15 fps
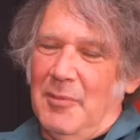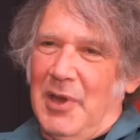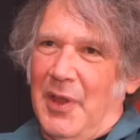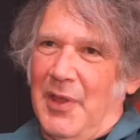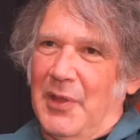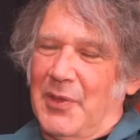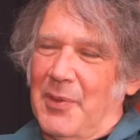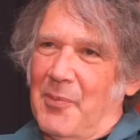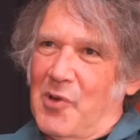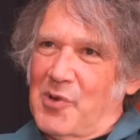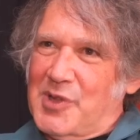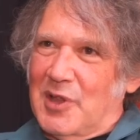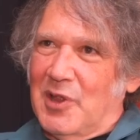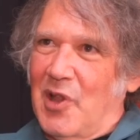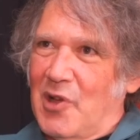I mean, I think the
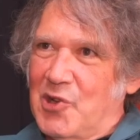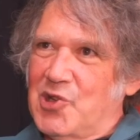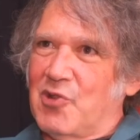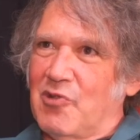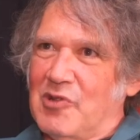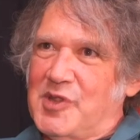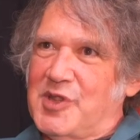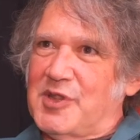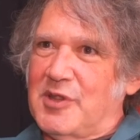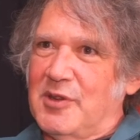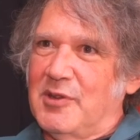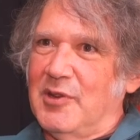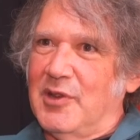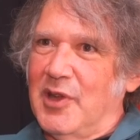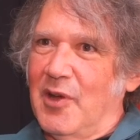most luxury
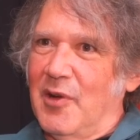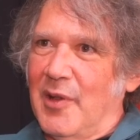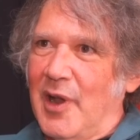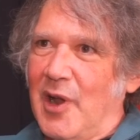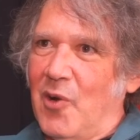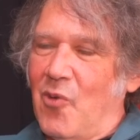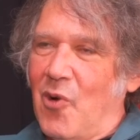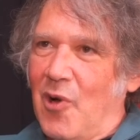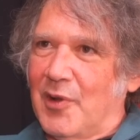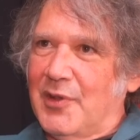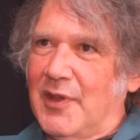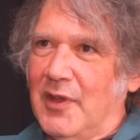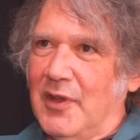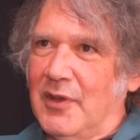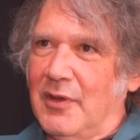studio that I
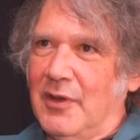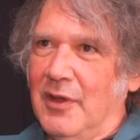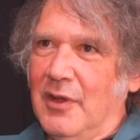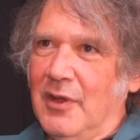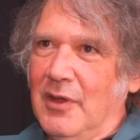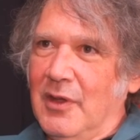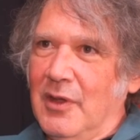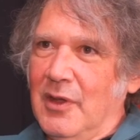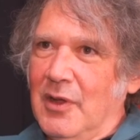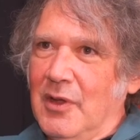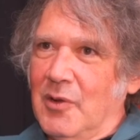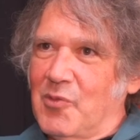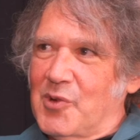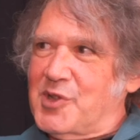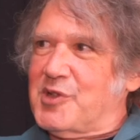worked in
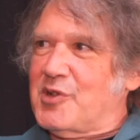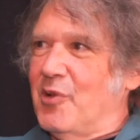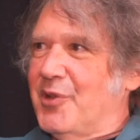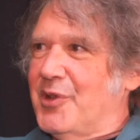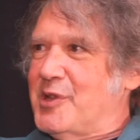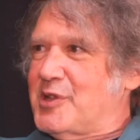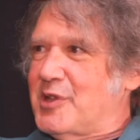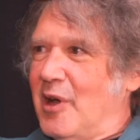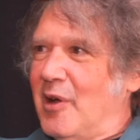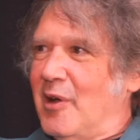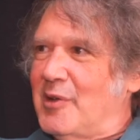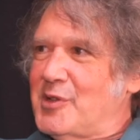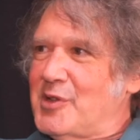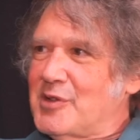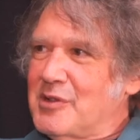was Sol de
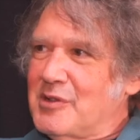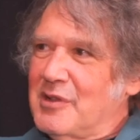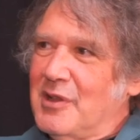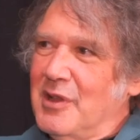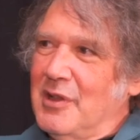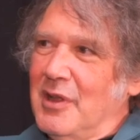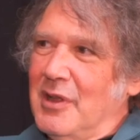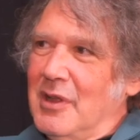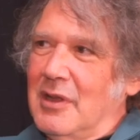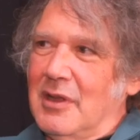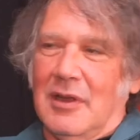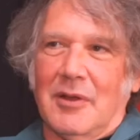Sants, mm.